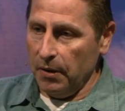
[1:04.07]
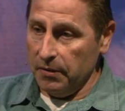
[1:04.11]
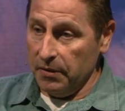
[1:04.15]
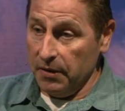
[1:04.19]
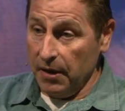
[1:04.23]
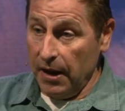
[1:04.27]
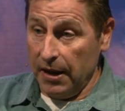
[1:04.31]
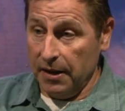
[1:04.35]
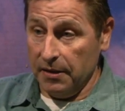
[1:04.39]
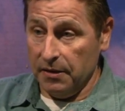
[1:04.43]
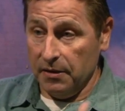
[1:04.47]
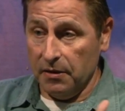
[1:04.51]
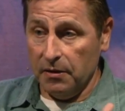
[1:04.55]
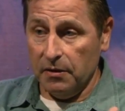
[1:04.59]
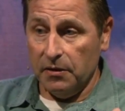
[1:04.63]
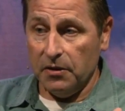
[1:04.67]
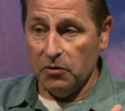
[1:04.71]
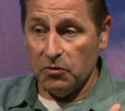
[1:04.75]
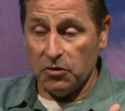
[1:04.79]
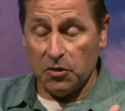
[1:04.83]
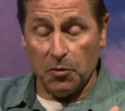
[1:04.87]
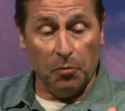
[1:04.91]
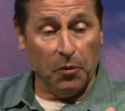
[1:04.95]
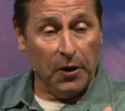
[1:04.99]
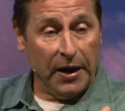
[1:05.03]
that
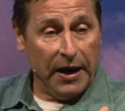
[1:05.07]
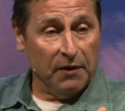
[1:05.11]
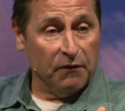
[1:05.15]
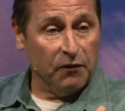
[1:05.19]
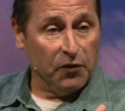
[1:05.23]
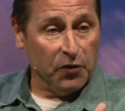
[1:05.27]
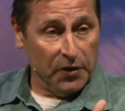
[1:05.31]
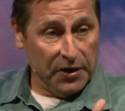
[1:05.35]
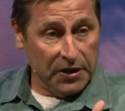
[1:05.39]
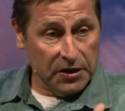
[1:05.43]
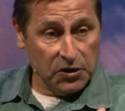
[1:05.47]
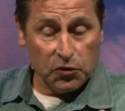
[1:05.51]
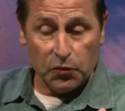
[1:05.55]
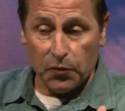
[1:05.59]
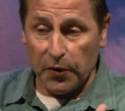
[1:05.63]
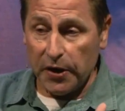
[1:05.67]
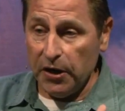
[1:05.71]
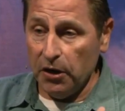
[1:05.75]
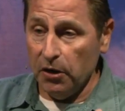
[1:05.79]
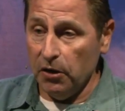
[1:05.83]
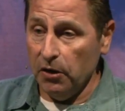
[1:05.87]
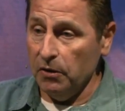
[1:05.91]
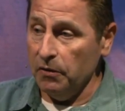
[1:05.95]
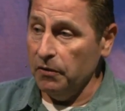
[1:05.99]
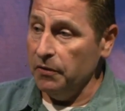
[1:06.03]
there's a plan for
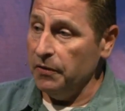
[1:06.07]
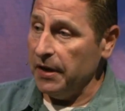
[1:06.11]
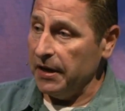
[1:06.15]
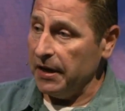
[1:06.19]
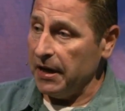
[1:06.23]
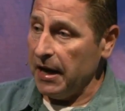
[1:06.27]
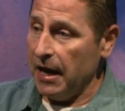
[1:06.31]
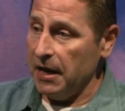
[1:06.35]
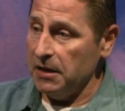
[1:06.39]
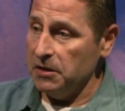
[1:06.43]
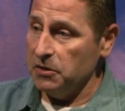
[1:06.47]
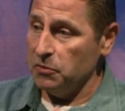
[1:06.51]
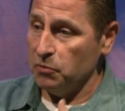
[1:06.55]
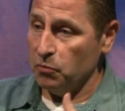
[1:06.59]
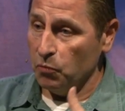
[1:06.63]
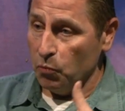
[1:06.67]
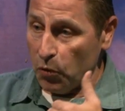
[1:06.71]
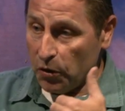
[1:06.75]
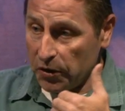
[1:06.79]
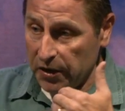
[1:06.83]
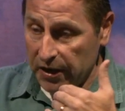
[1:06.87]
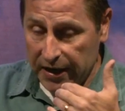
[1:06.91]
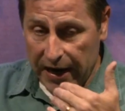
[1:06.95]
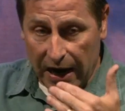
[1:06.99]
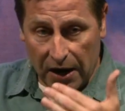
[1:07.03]
Israel, that God's
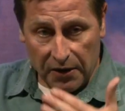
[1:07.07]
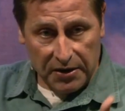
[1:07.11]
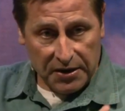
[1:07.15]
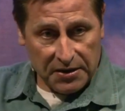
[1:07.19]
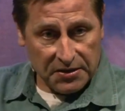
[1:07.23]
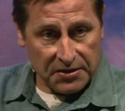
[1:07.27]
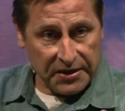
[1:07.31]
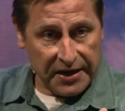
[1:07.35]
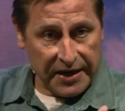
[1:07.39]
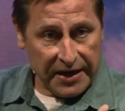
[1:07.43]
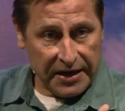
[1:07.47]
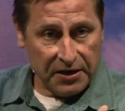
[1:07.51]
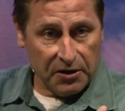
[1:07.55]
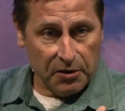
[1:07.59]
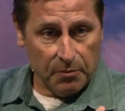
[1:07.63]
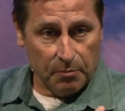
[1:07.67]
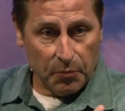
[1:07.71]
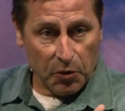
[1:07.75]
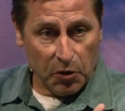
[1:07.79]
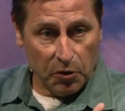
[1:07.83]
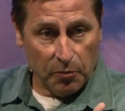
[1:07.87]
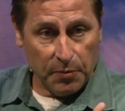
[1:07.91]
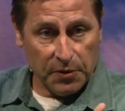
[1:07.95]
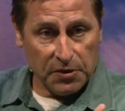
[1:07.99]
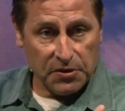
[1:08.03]
working out His kingdom
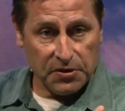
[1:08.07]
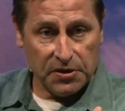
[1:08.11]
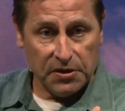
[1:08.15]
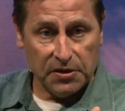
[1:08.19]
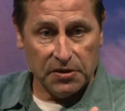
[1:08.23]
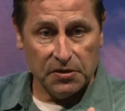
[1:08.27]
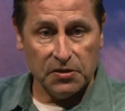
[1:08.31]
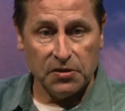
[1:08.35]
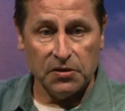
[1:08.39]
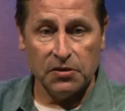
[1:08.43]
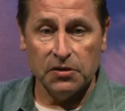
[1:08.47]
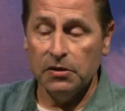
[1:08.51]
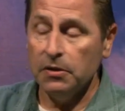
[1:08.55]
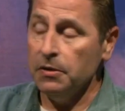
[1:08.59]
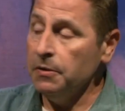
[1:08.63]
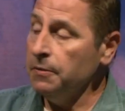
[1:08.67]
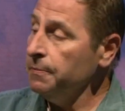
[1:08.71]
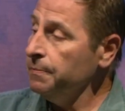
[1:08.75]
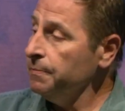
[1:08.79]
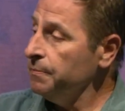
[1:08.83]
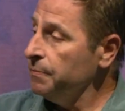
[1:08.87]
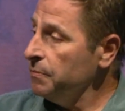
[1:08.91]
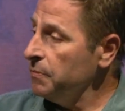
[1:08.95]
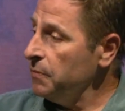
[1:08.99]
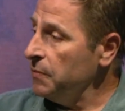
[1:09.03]
purposes,
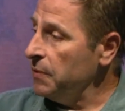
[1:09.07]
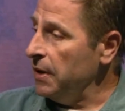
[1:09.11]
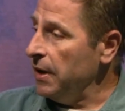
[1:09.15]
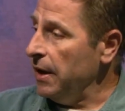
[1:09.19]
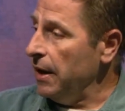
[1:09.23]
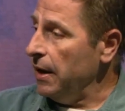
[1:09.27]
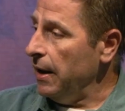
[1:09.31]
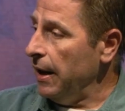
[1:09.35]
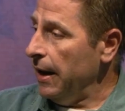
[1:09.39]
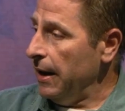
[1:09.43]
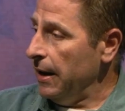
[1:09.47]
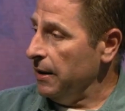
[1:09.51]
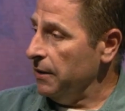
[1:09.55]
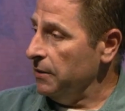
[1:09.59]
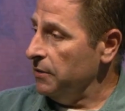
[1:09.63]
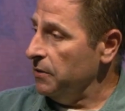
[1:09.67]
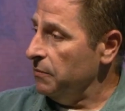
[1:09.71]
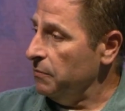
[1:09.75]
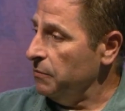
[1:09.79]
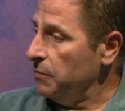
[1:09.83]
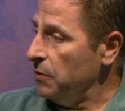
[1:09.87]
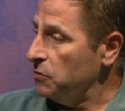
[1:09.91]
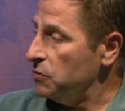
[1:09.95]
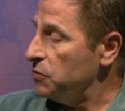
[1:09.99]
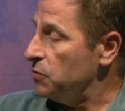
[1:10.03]
and
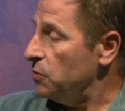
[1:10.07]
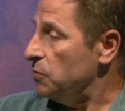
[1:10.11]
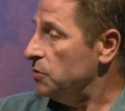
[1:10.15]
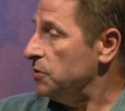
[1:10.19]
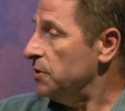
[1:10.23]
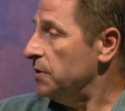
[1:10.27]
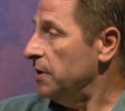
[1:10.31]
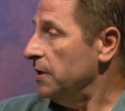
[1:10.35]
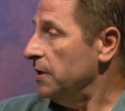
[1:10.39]
those sorts of